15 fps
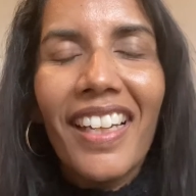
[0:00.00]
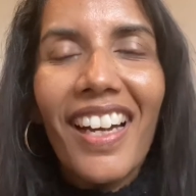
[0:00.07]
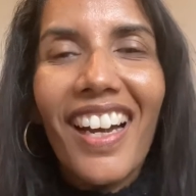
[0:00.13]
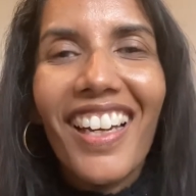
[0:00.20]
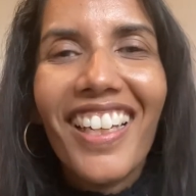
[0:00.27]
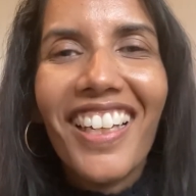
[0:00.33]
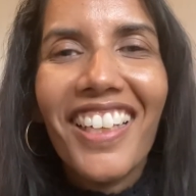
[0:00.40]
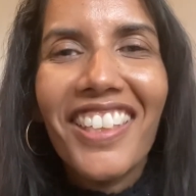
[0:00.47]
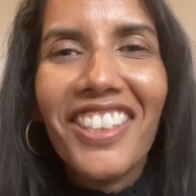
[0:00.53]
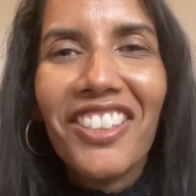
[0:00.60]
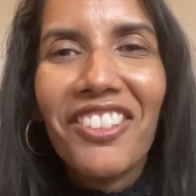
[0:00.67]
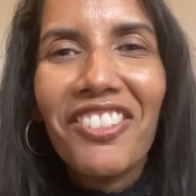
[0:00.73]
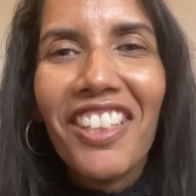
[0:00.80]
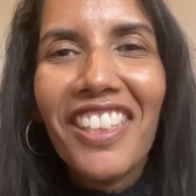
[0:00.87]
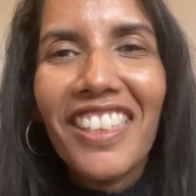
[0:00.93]
Hi guys,
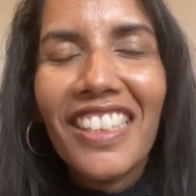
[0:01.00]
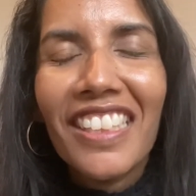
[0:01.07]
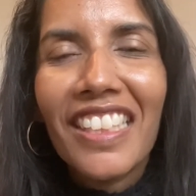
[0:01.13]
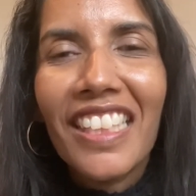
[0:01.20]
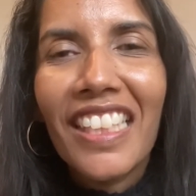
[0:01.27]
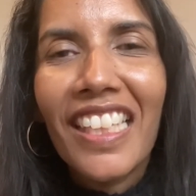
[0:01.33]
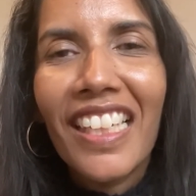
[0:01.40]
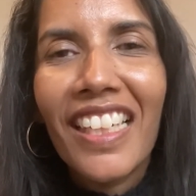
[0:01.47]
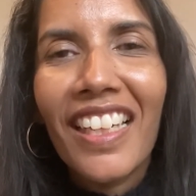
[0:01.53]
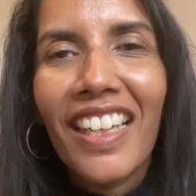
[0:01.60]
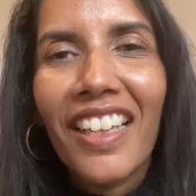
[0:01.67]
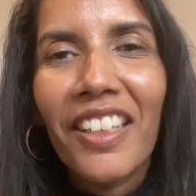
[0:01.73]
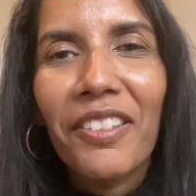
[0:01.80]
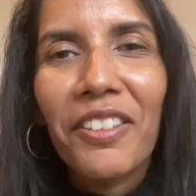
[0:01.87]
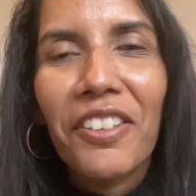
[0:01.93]
alright?
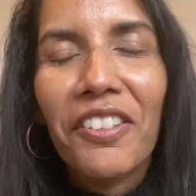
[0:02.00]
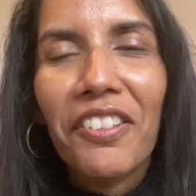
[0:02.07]
Hope you're